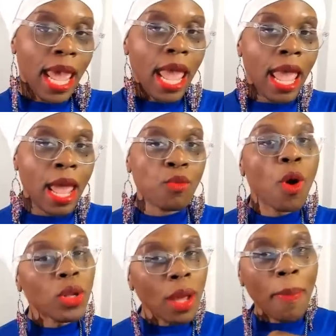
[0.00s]
and
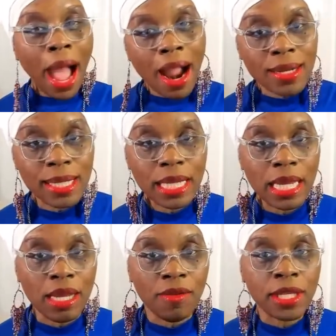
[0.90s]
roll up our
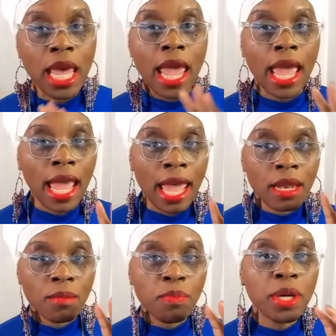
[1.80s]
sleeves
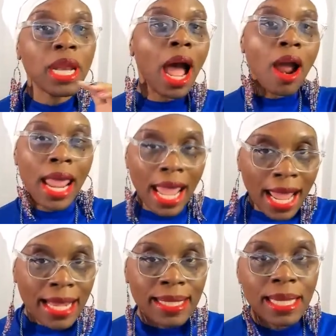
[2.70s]
and put our
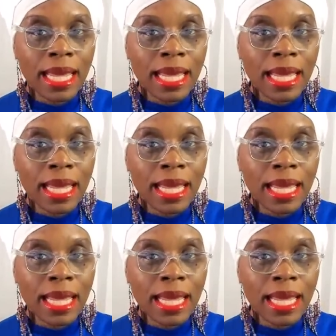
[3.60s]
hands